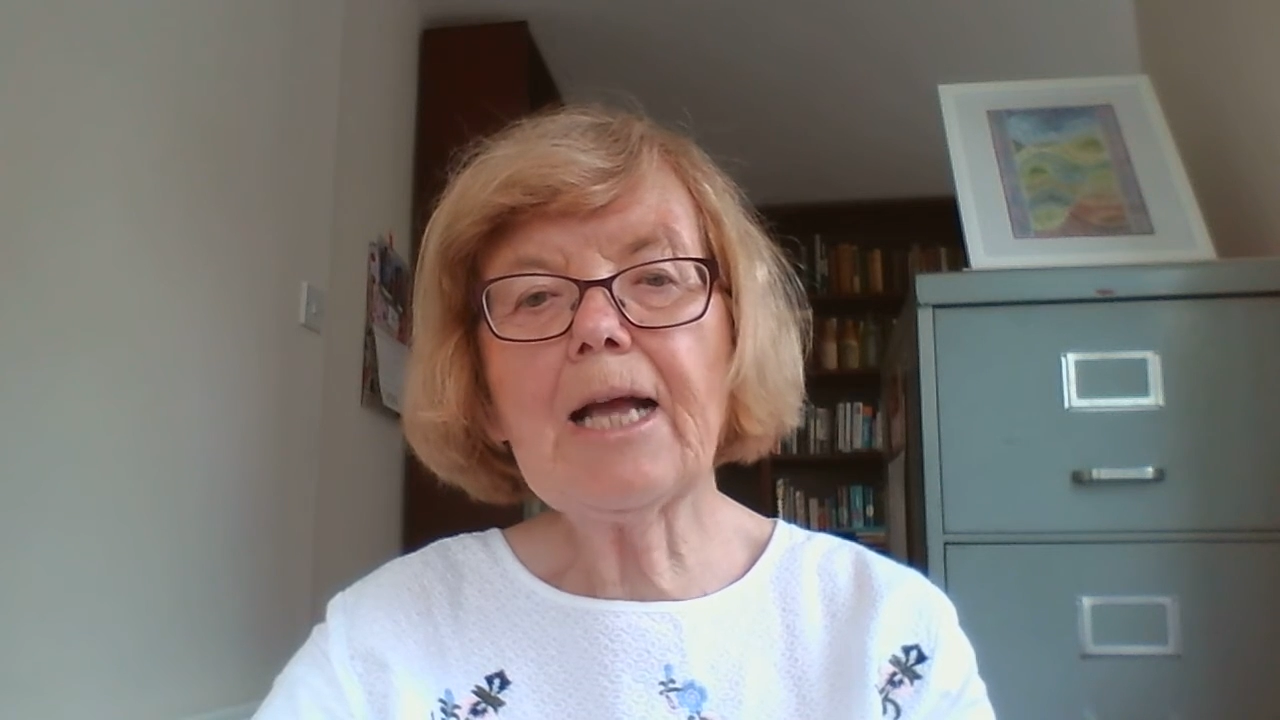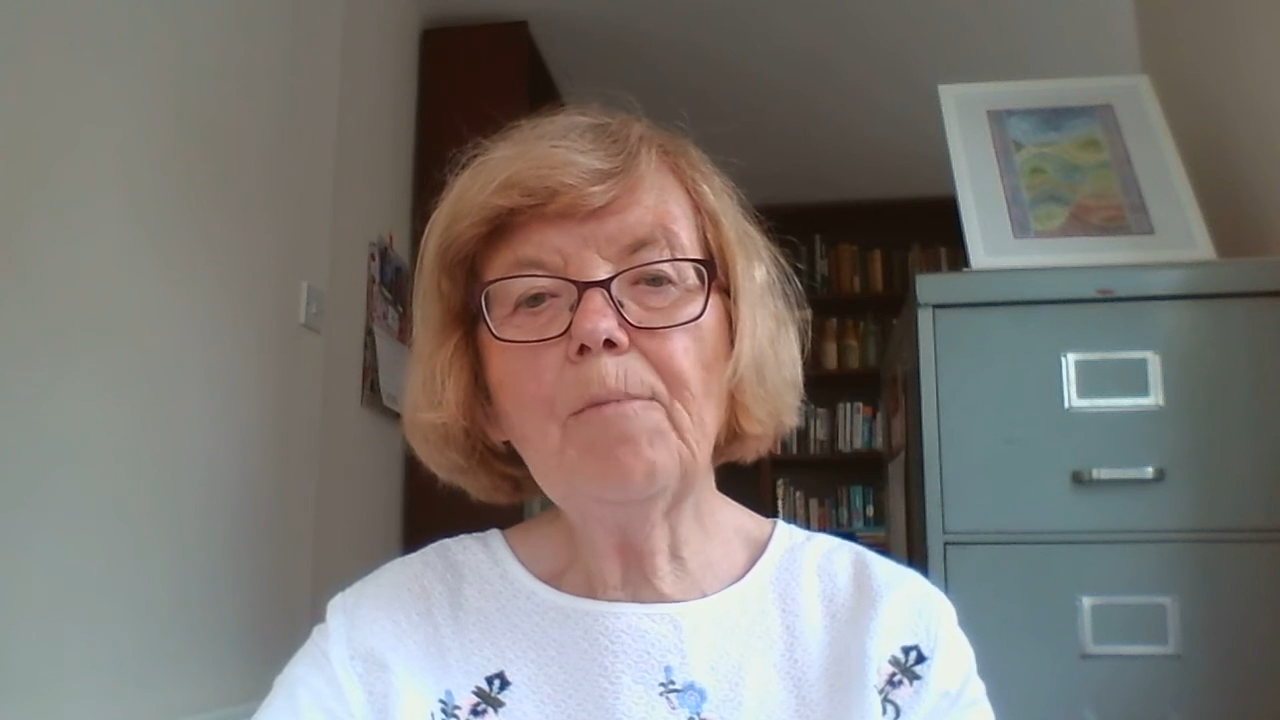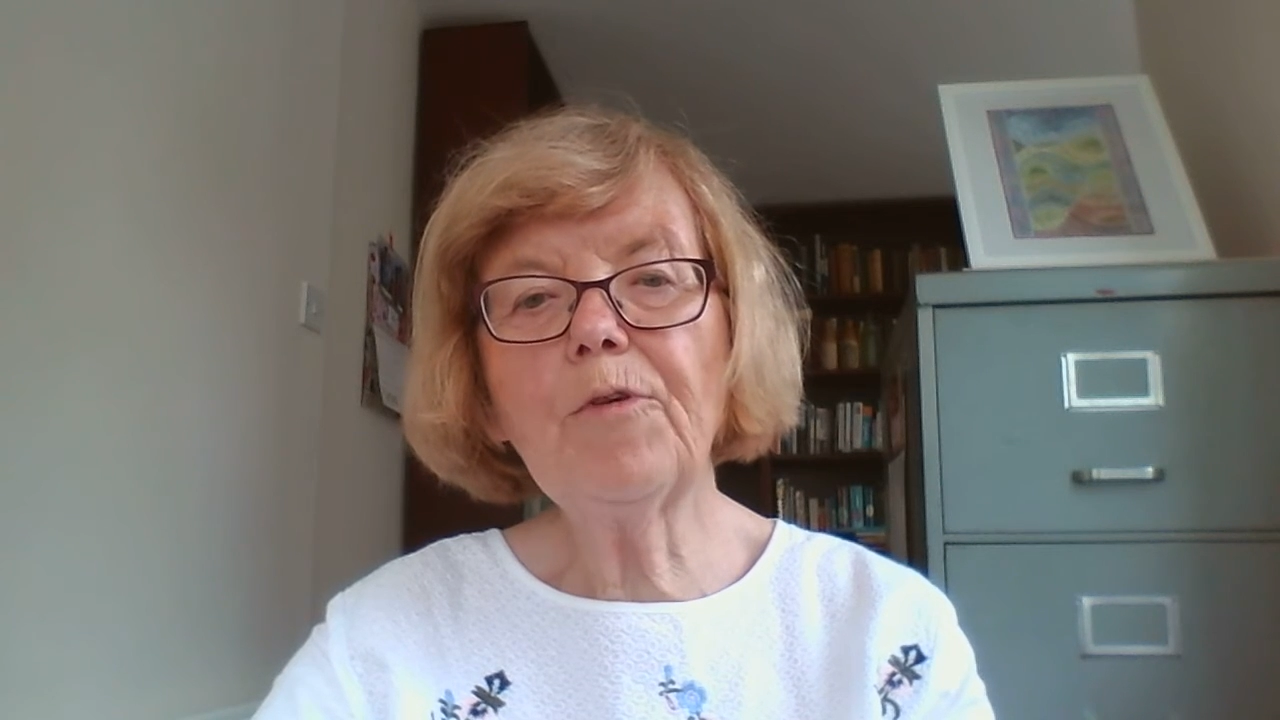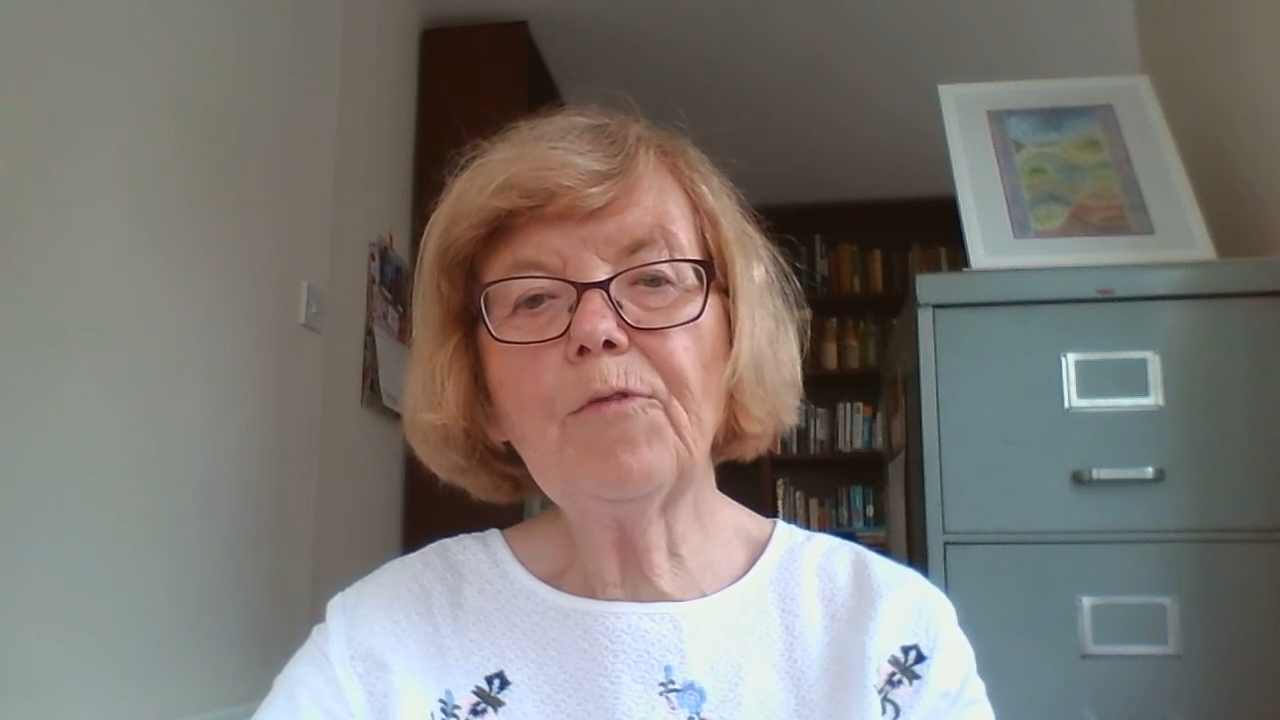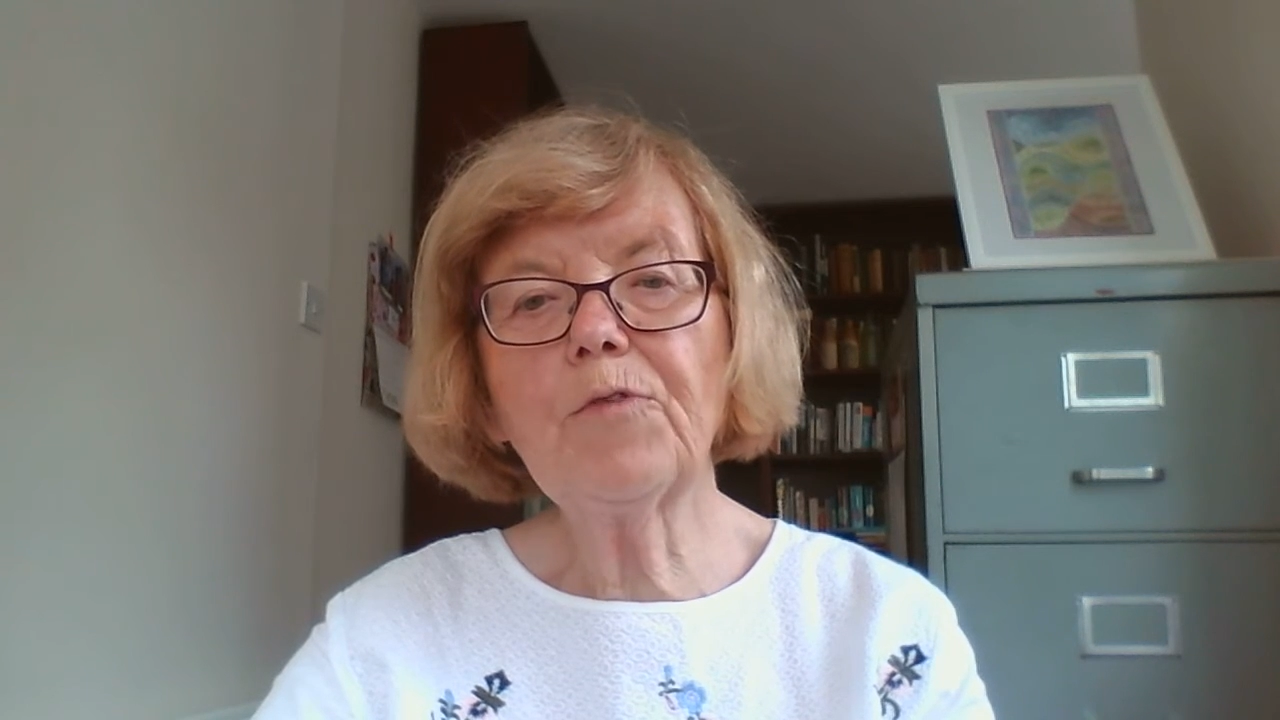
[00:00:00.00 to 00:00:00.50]

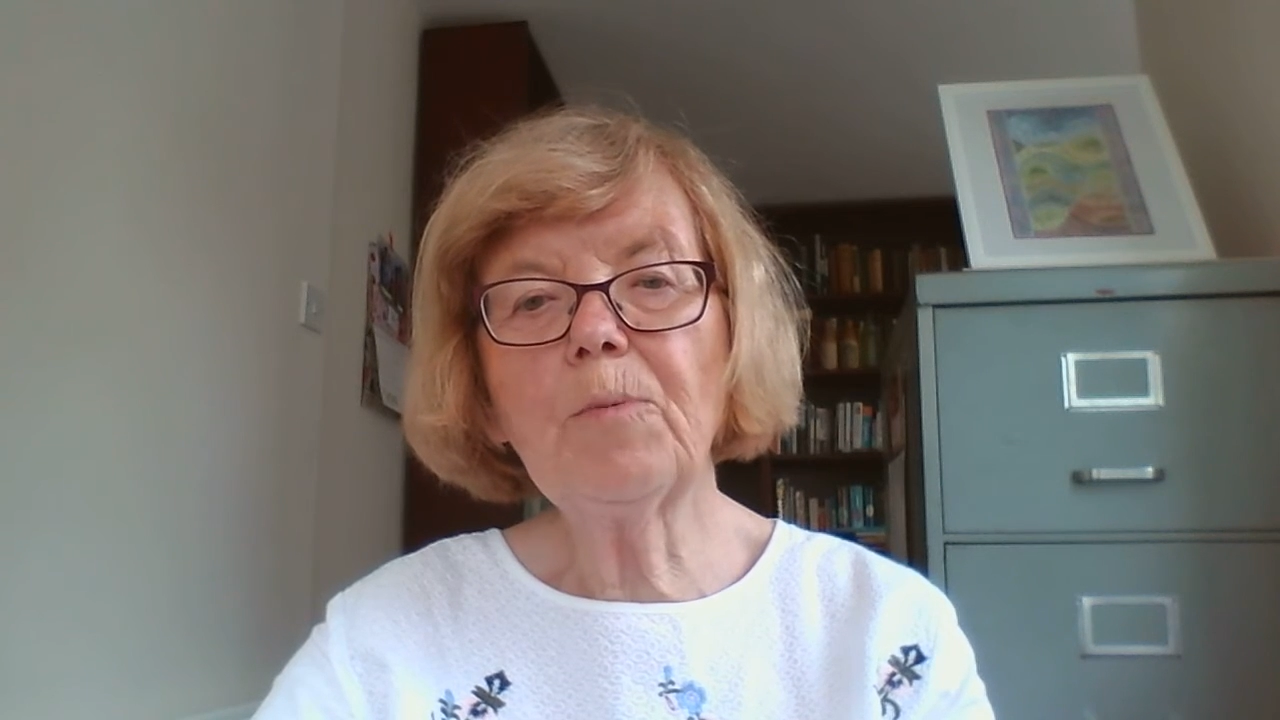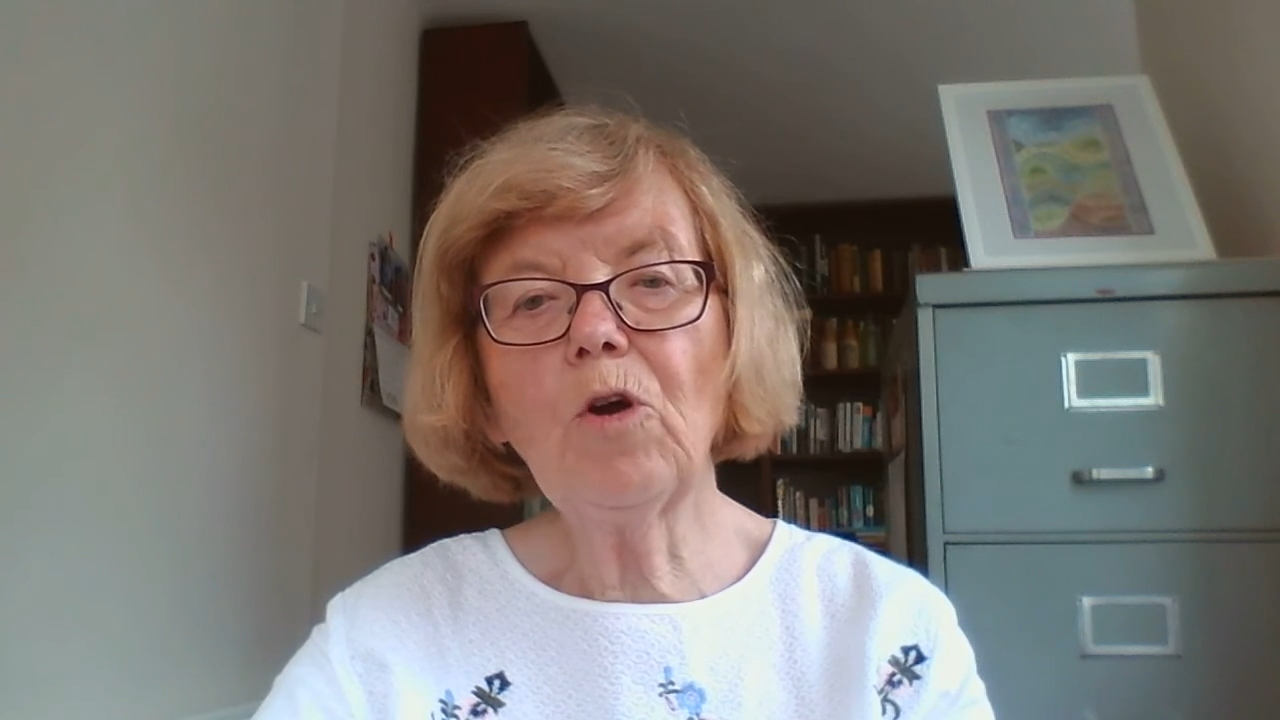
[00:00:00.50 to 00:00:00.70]
comfort from